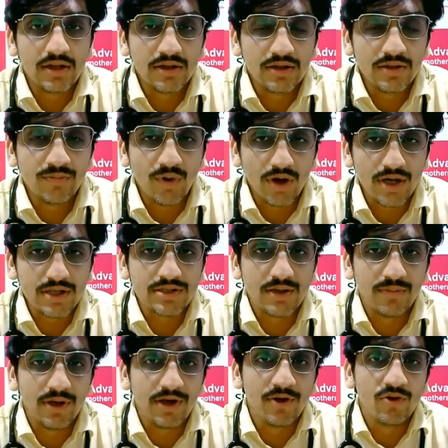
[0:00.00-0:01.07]
the body's
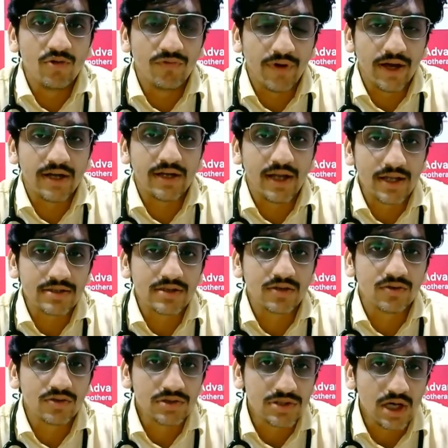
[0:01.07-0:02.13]
ability to fight cancer
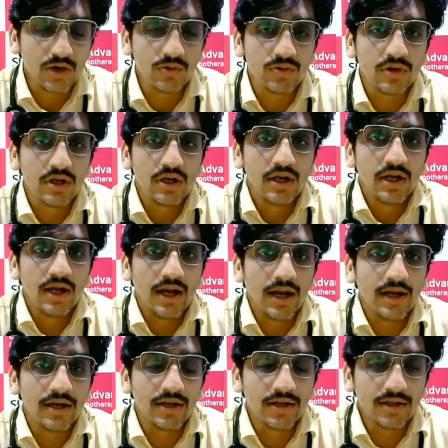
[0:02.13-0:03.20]
goes down,
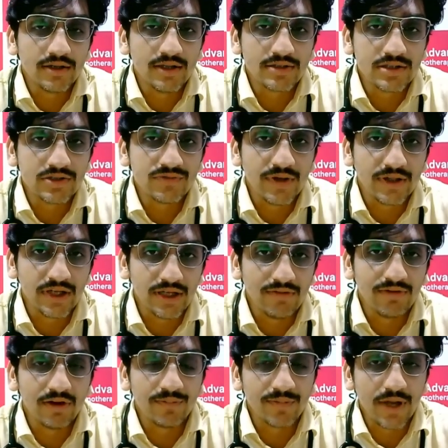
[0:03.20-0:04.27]
and this is when they
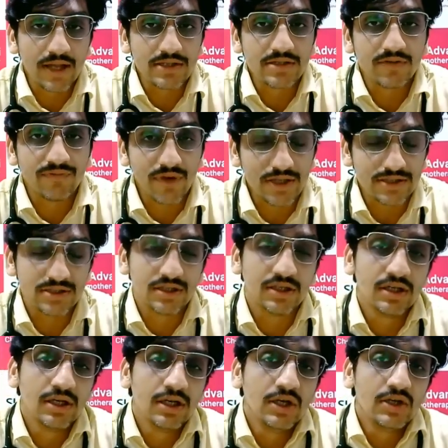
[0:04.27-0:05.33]
develop cancer faster.
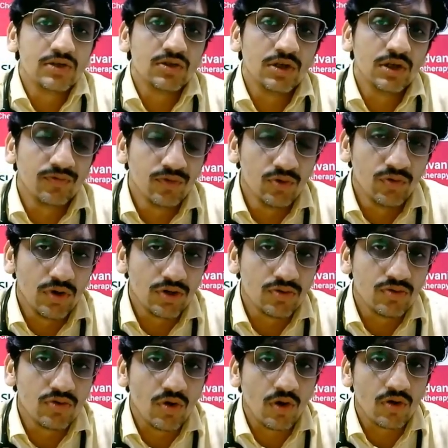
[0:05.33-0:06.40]
So if you were to
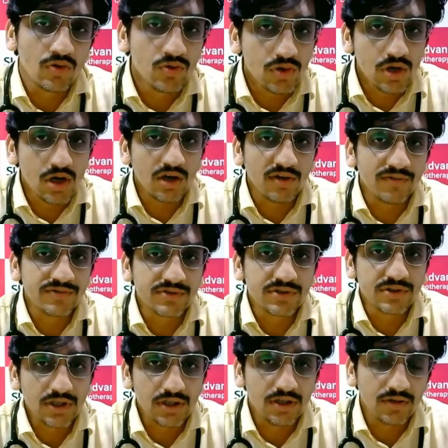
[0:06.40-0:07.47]
draw two curves
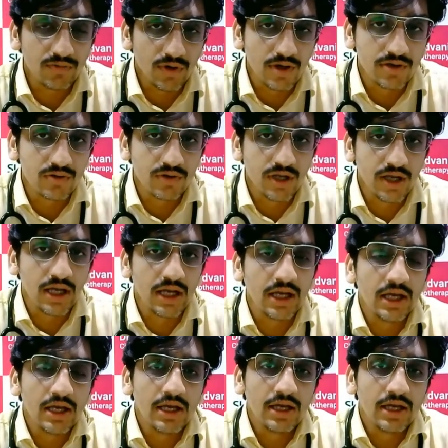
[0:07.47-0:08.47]
in the world today,